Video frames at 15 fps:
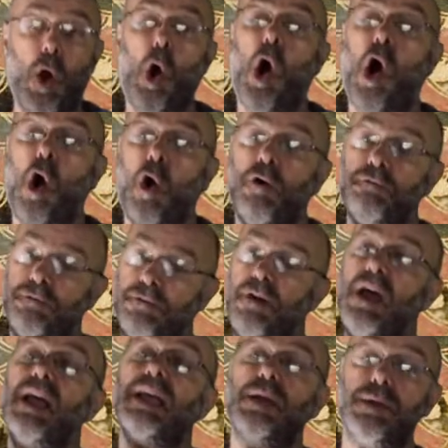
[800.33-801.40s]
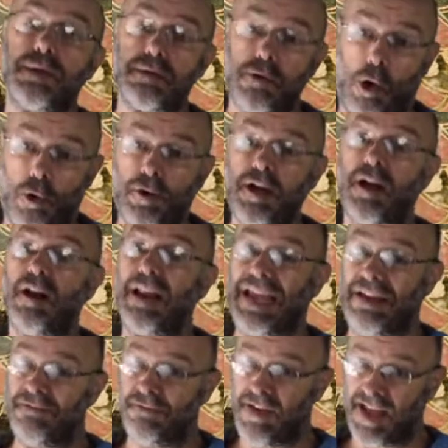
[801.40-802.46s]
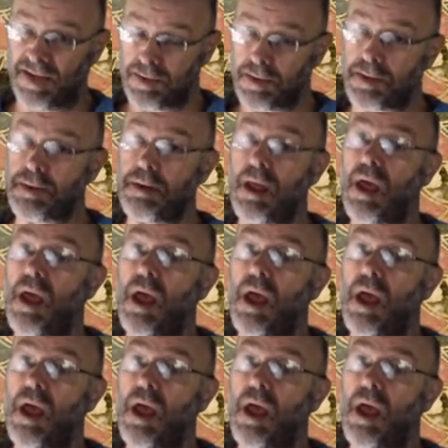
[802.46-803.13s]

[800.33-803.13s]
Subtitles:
of historical events,